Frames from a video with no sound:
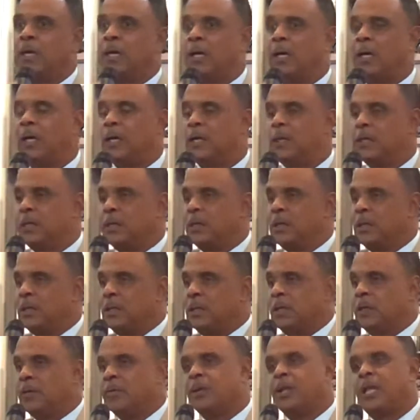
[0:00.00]
Uh,
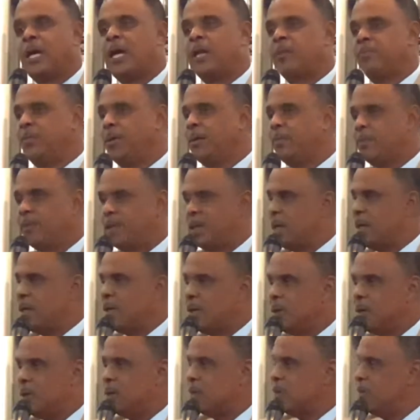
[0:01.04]
there were a lot of people that
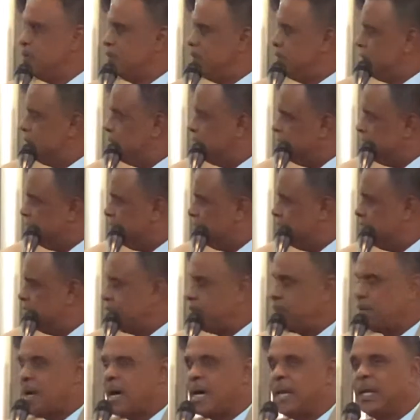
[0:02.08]
go
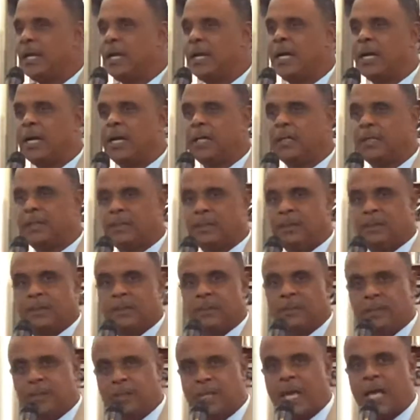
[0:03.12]
Friday night,
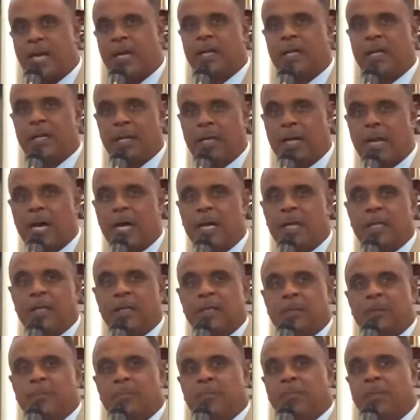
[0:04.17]
Saturday night,
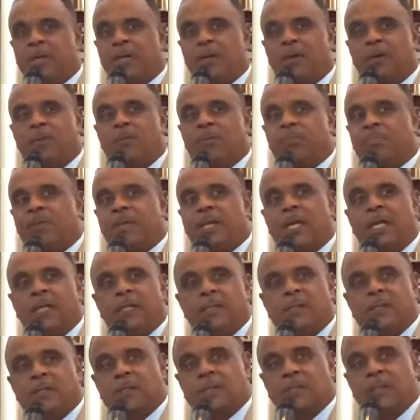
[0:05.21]
big old
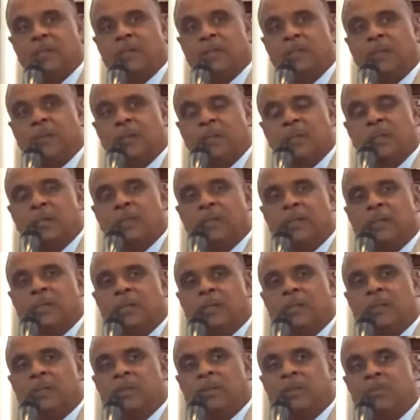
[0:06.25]
place.
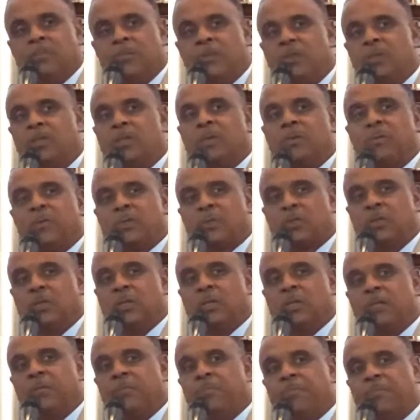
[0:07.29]
Music was
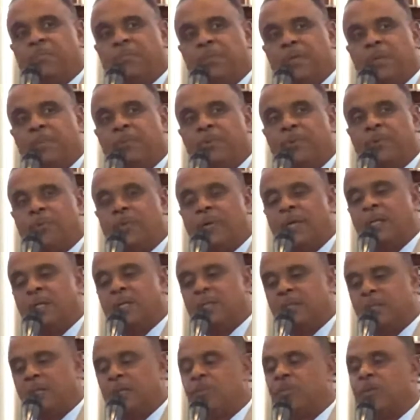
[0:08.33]
good. People
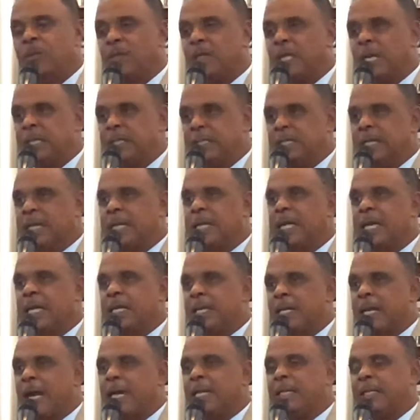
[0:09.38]
went did what they did at
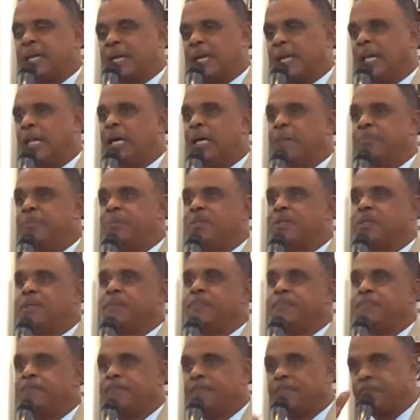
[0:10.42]
nightclubs.